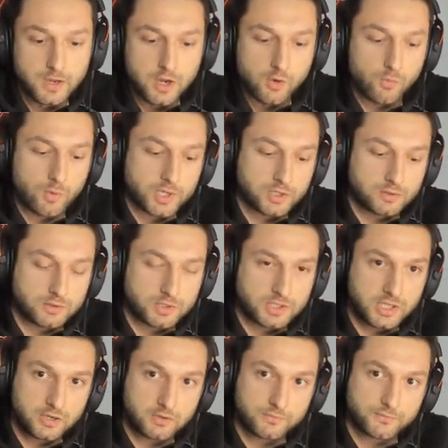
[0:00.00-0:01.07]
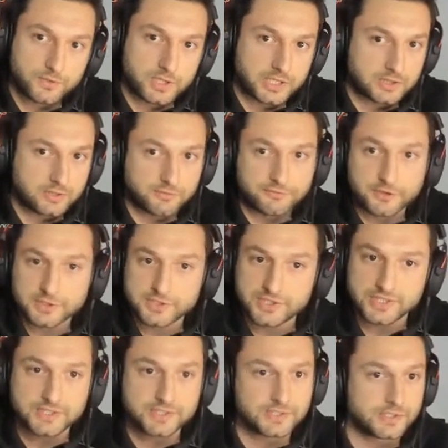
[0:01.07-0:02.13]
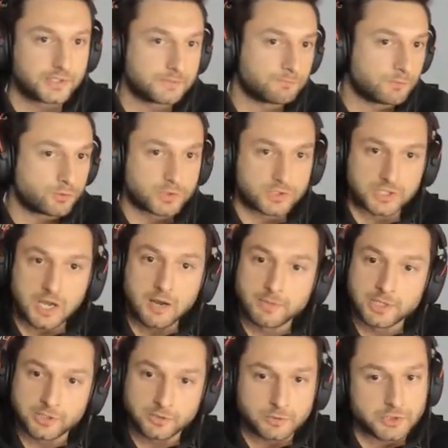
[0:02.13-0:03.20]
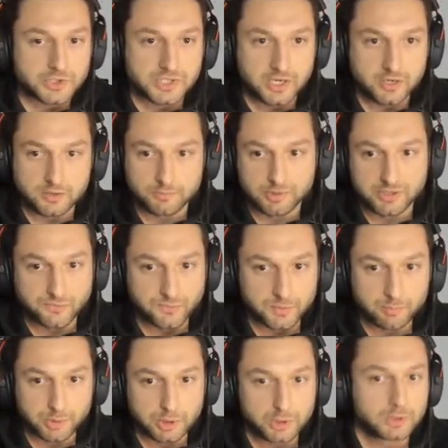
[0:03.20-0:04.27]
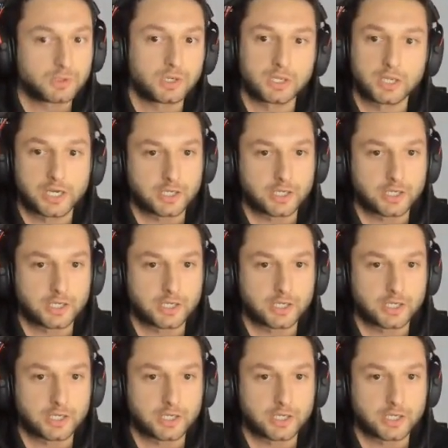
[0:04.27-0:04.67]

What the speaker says: When you're in there for like the first season, you just come and you're just there to play football. Like,